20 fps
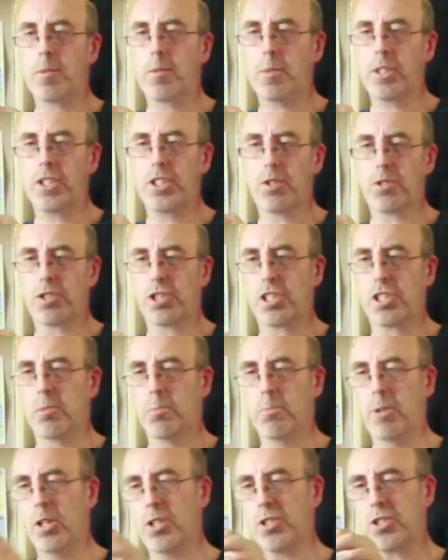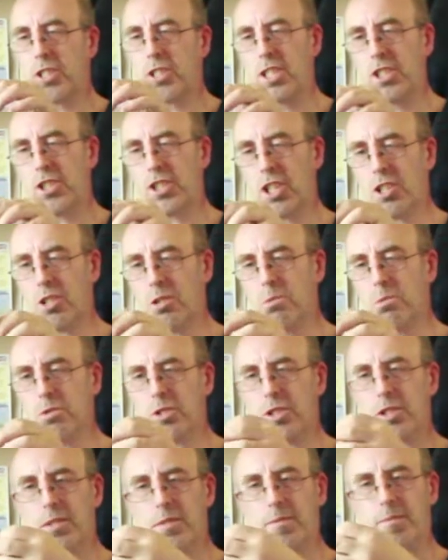with the oxygen mask and his
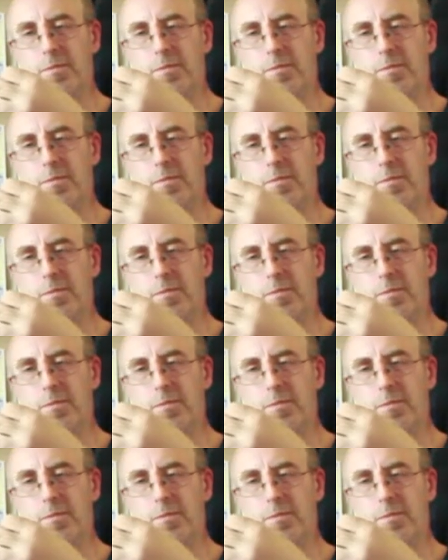goggles.